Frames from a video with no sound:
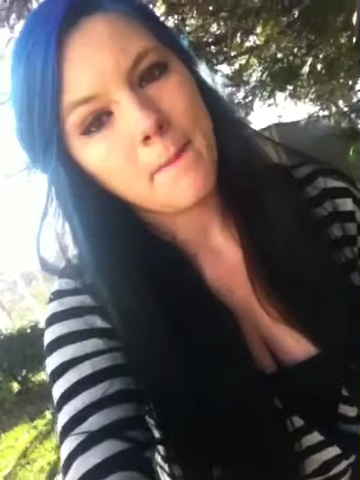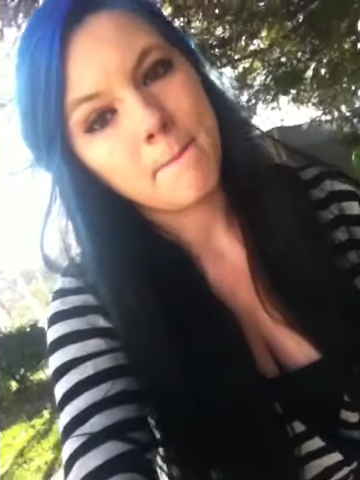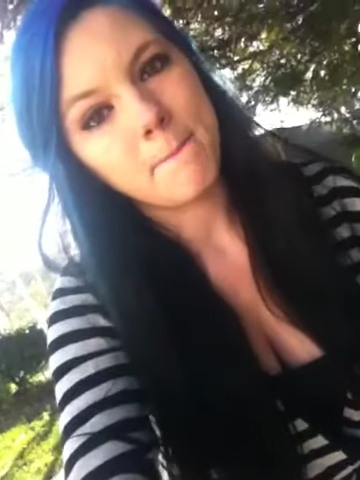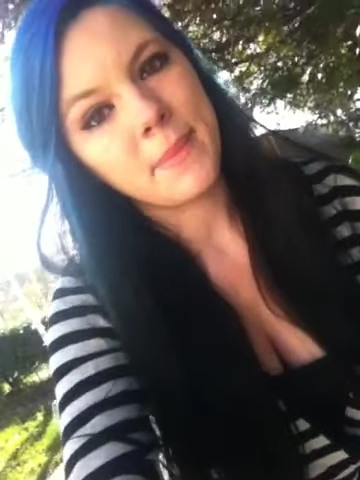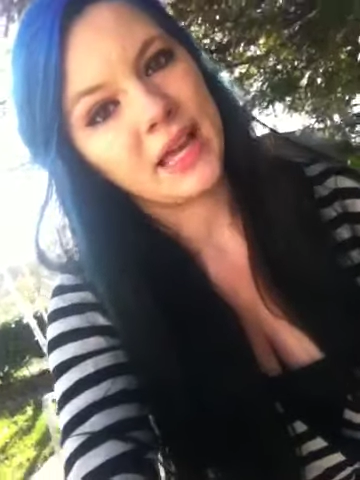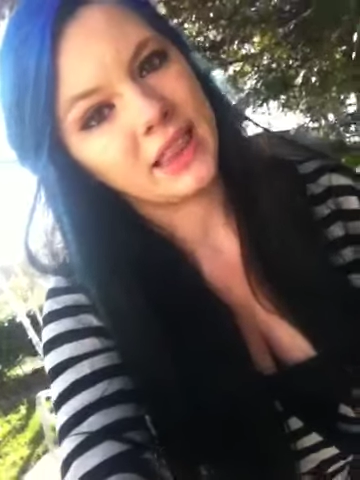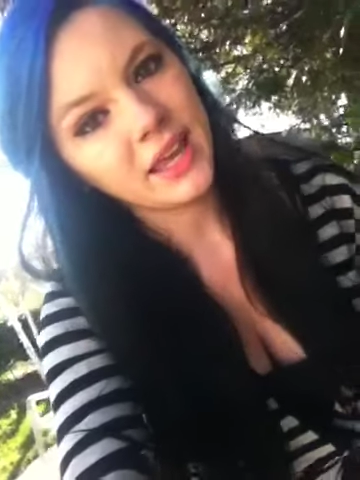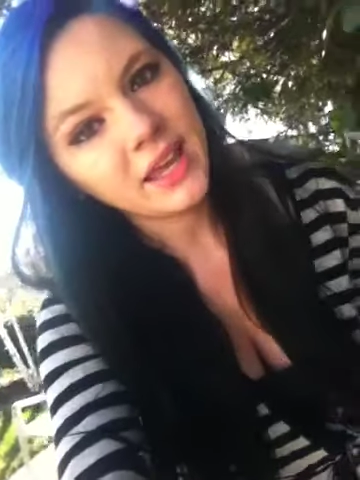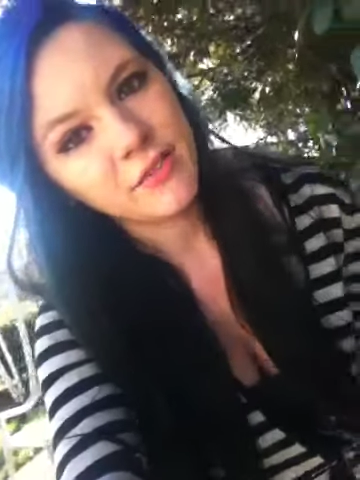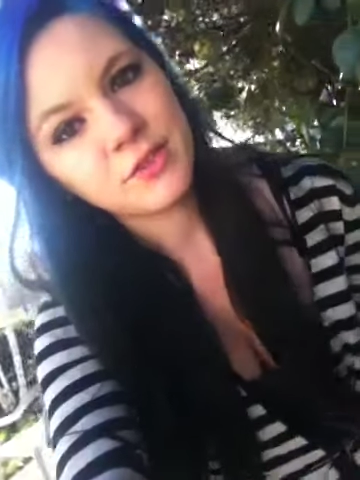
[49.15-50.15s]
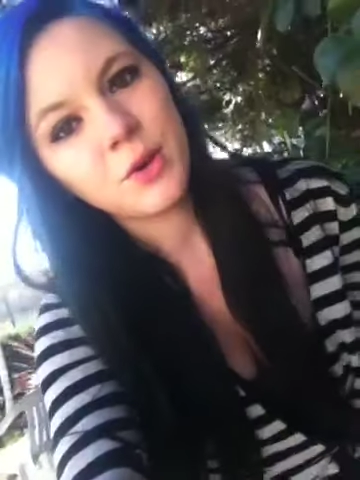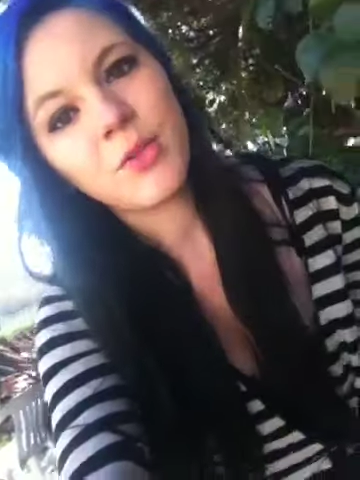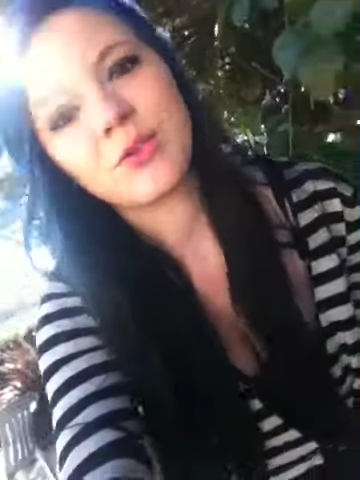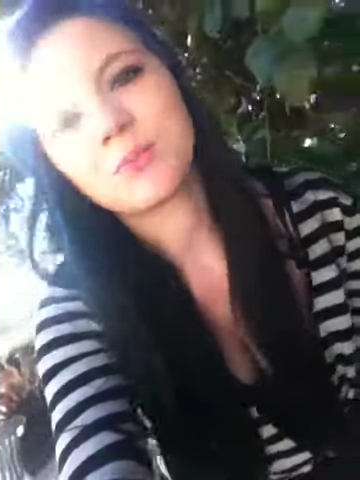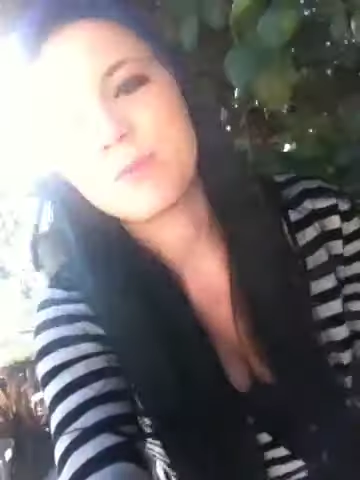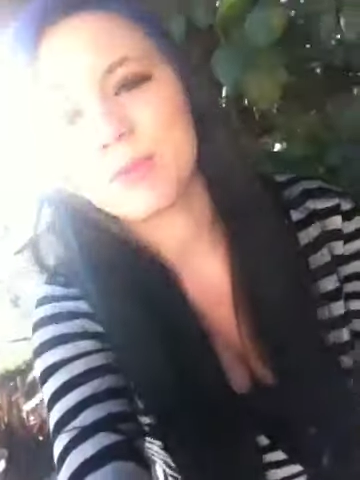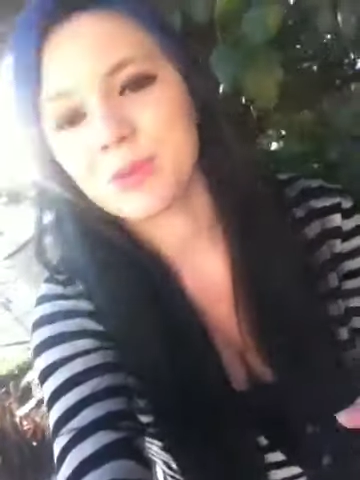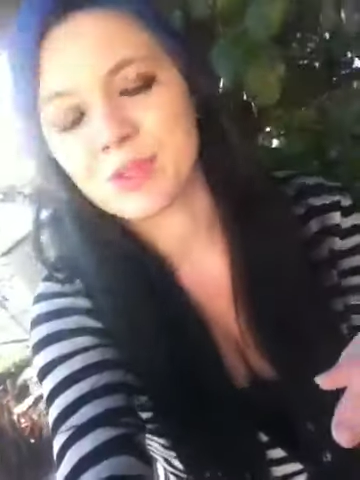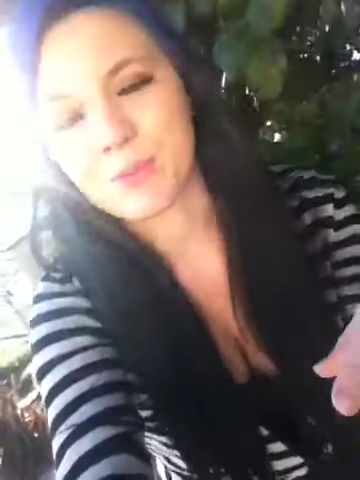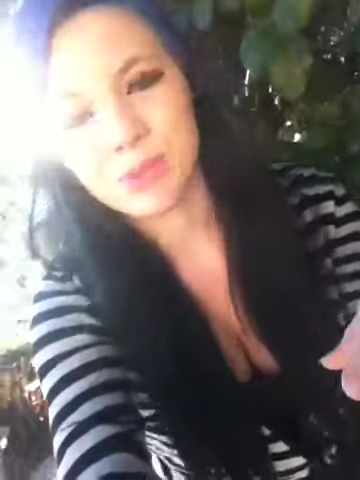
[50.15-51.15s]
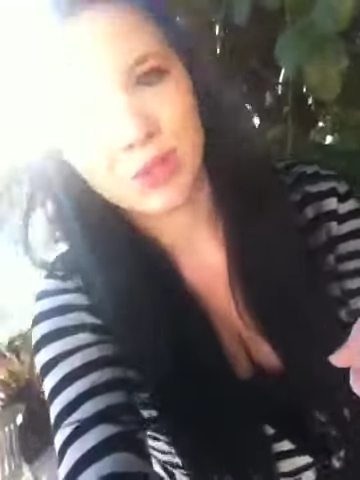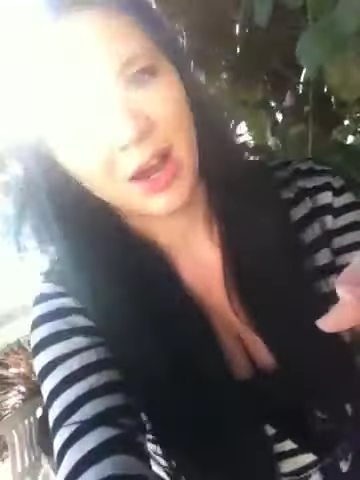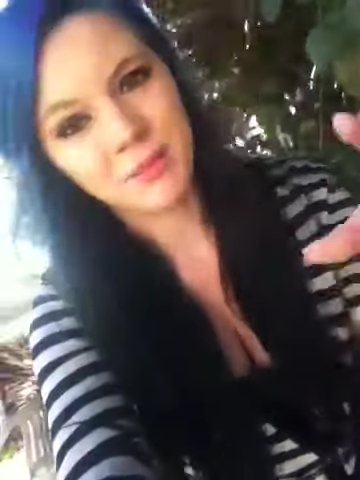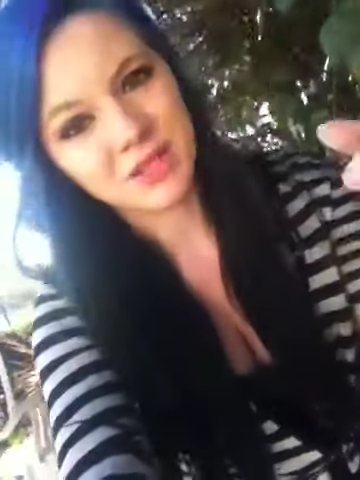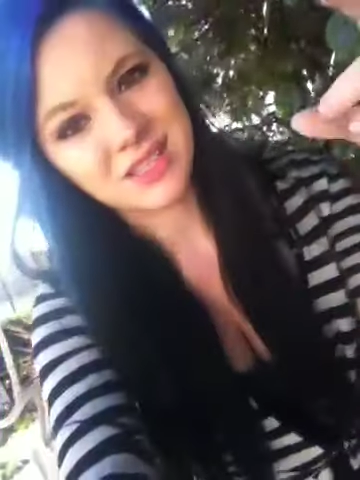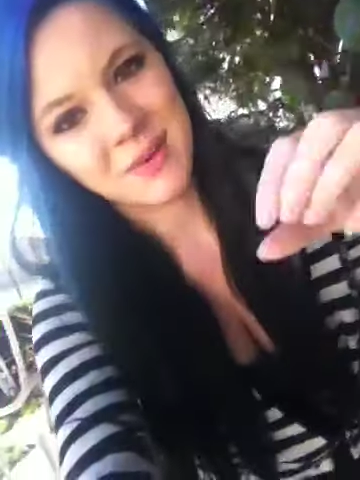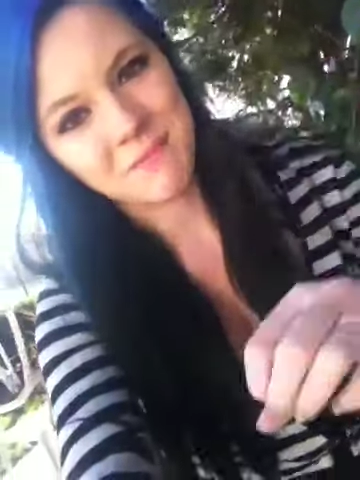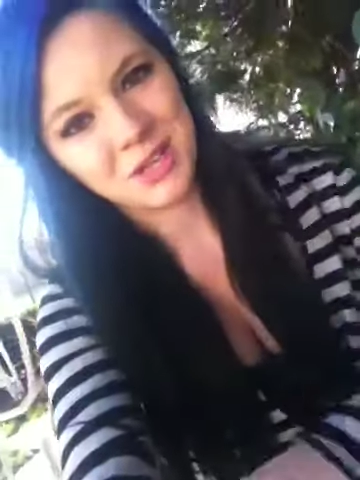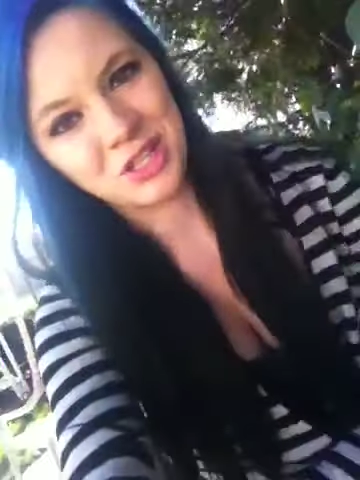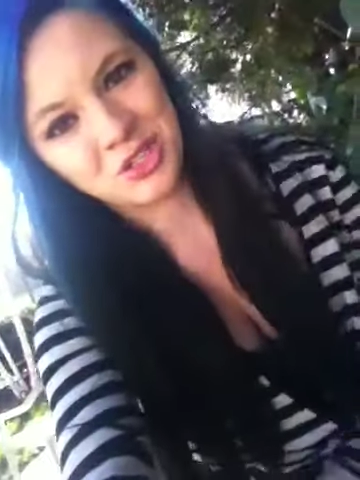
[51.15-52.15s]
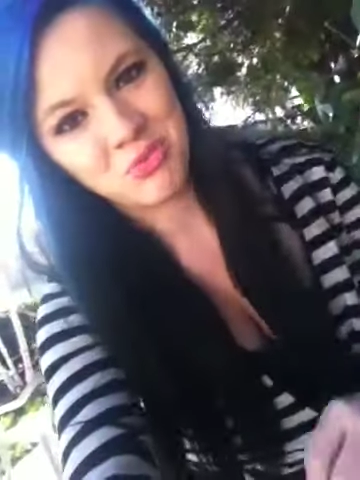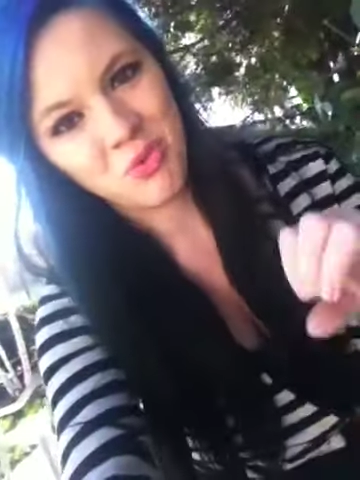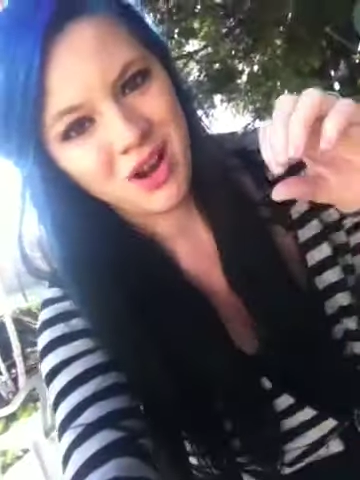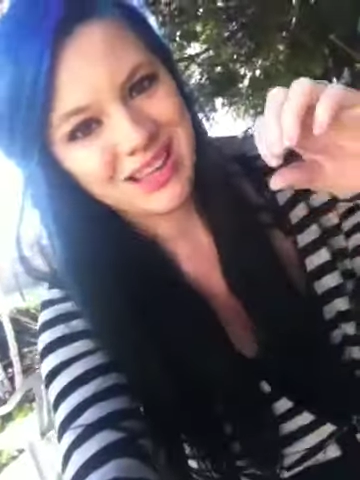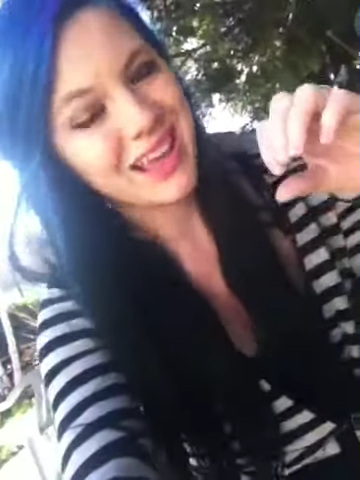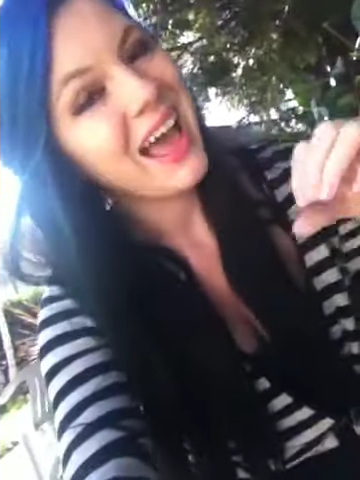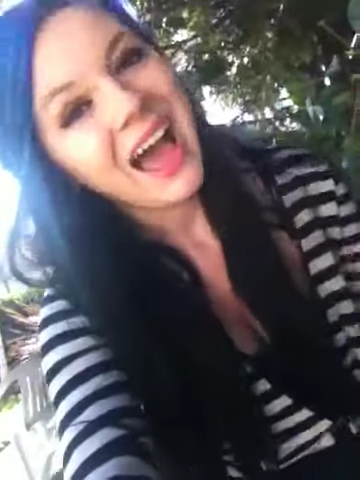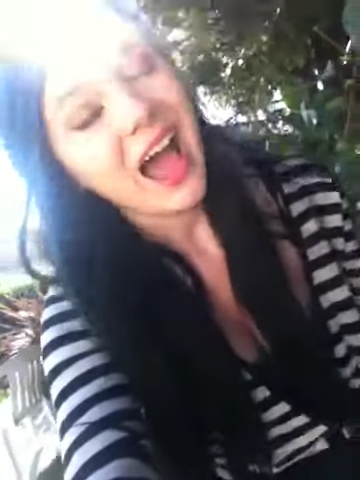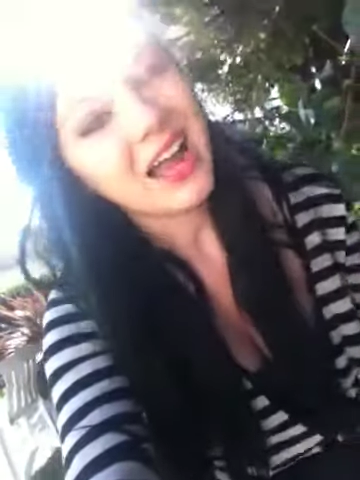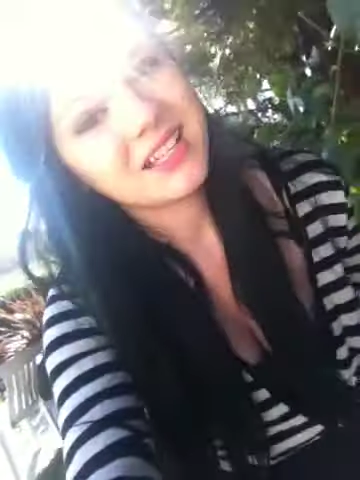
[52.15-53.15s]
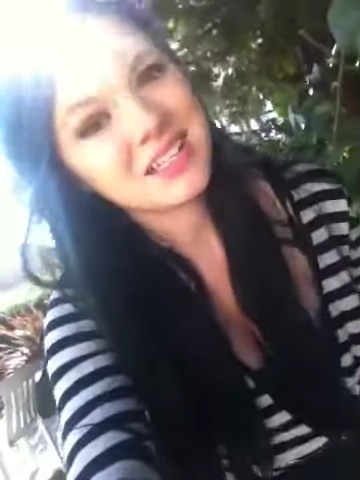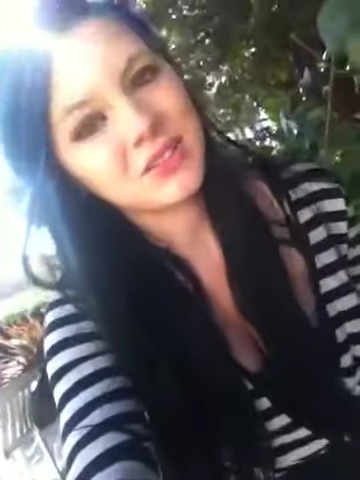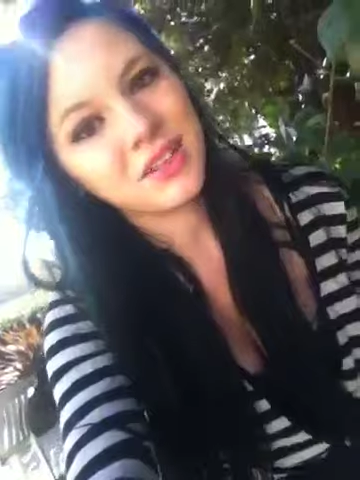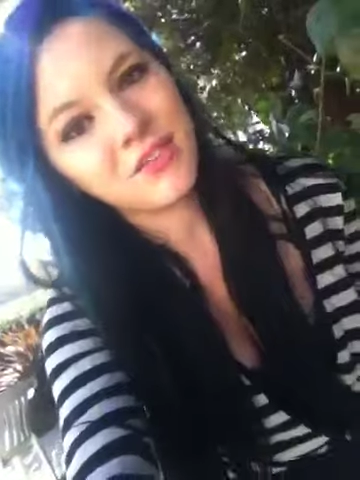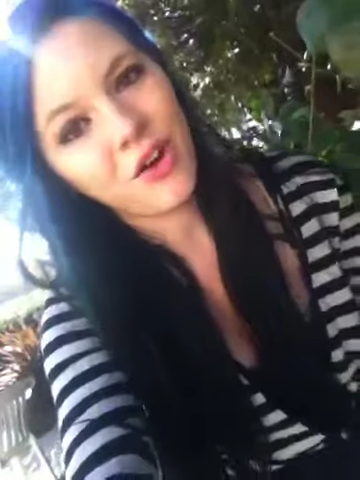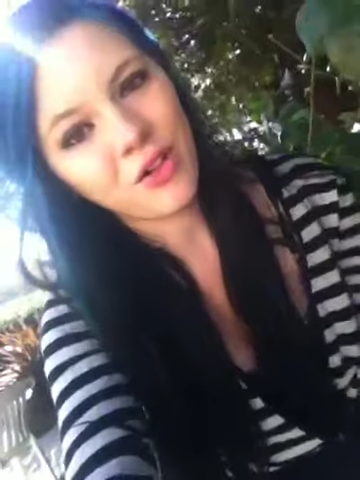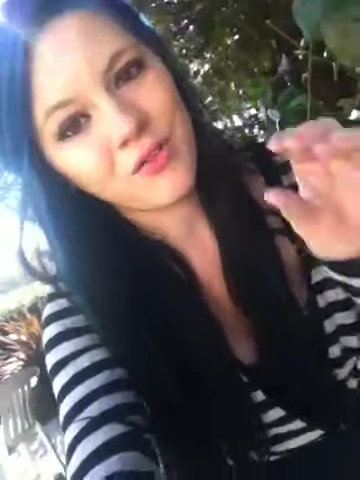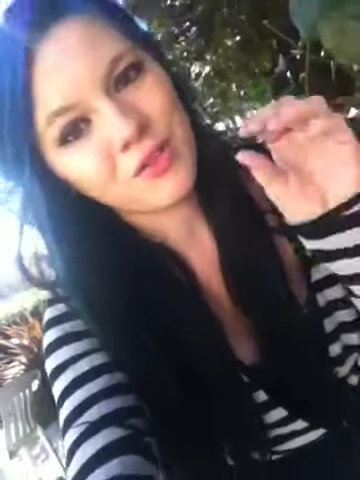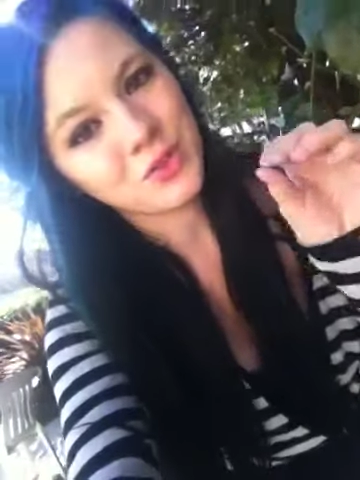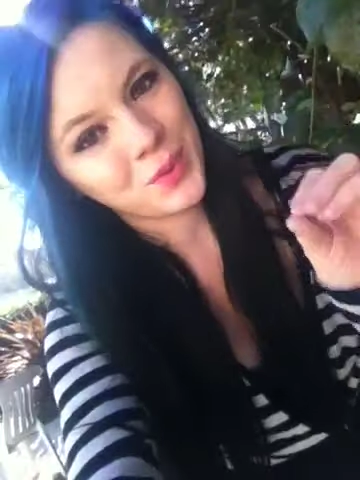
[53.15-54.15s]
my life to all those people who subscribed us, that big 20. I still love all of the